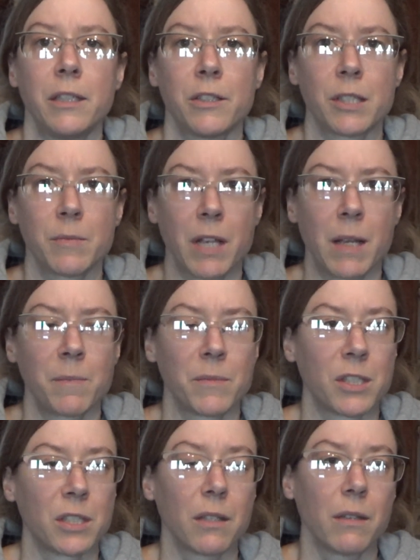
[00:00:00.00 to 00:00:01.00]

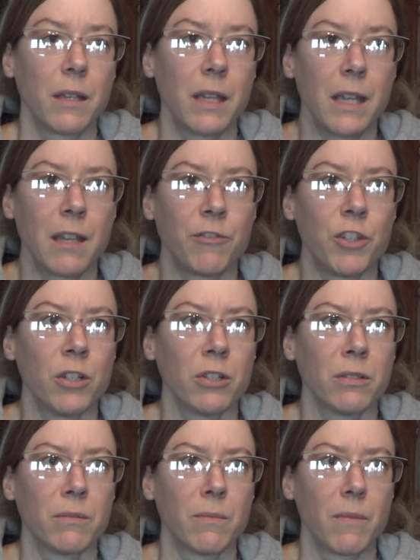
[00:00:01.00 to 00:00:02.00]
sometimes if
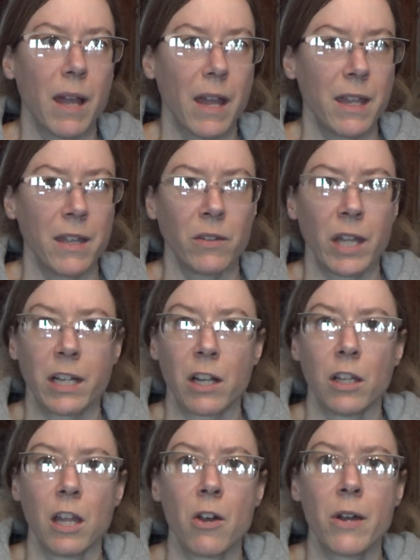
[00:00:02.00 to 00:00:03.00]
you're in like a
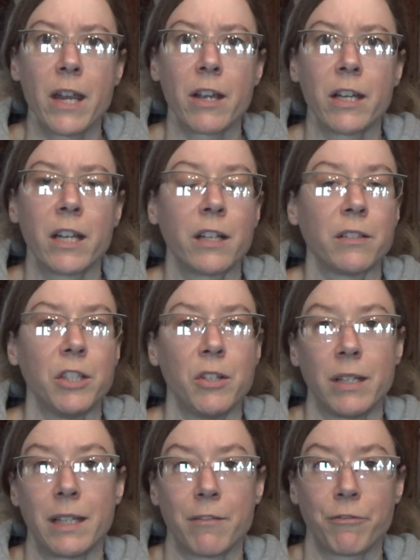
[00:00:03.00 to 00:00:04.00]
low area, you
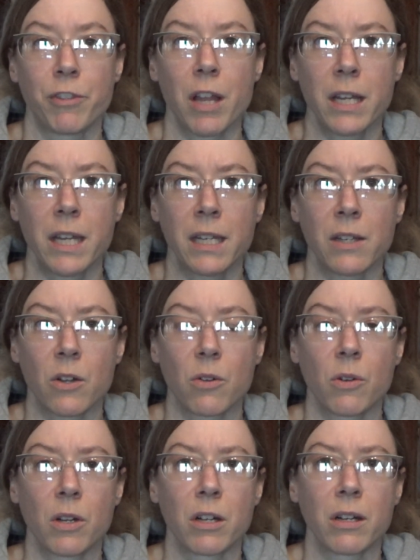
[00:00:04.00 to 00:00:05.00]
can get flooding,
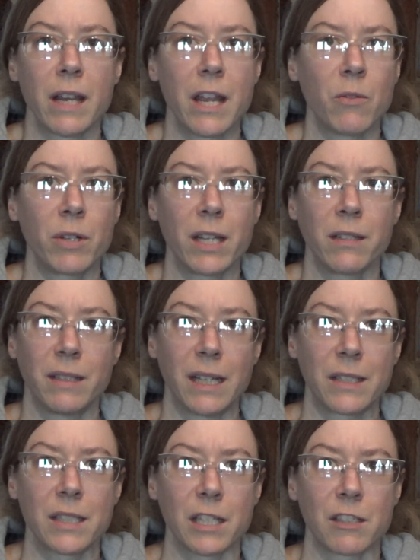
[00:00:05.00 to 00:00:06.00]
or it'll get
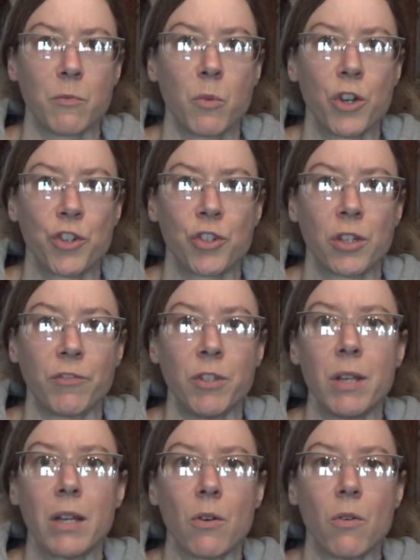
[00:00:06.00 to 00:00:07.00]
excessive moisture if you
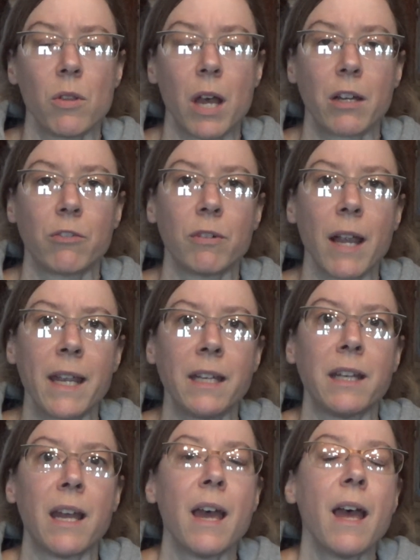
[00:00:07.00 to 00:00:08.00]
get a whole lot of rain,
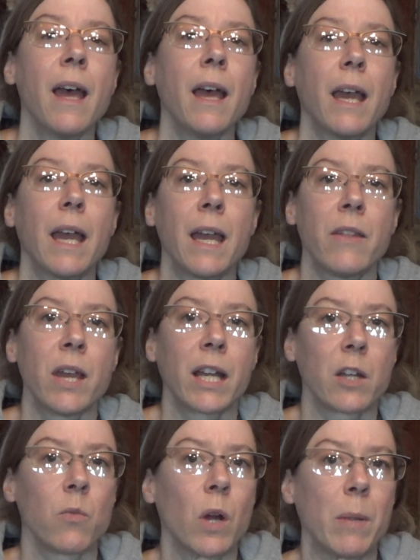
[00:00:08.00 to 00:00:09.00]
and
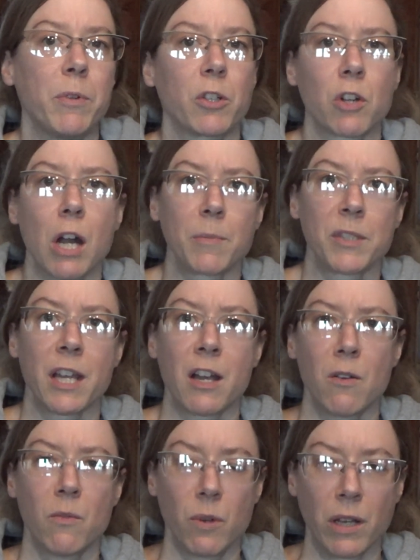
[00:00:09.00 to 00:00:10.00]
that can wipe your crops
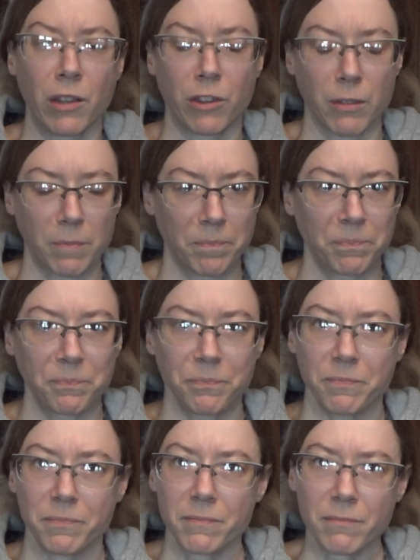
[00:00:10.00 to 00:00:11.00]
out with
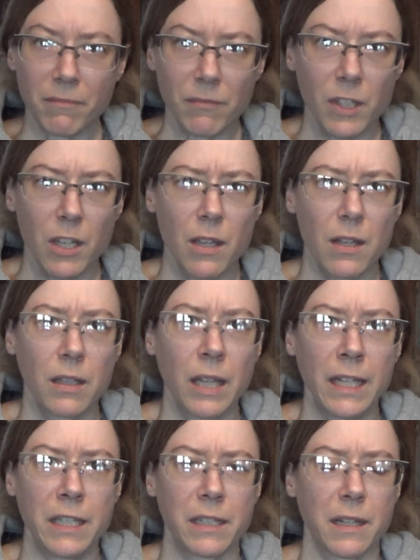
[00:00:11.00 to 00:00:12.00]

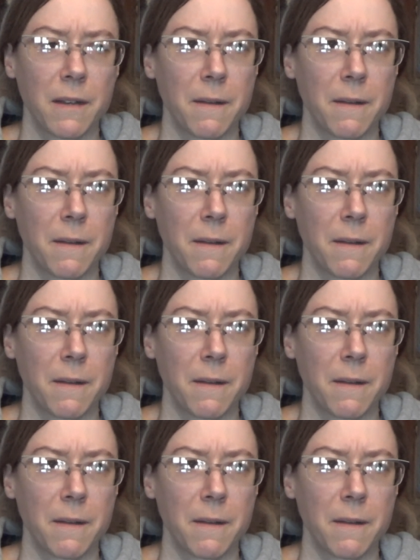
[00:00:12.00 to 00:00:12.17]
like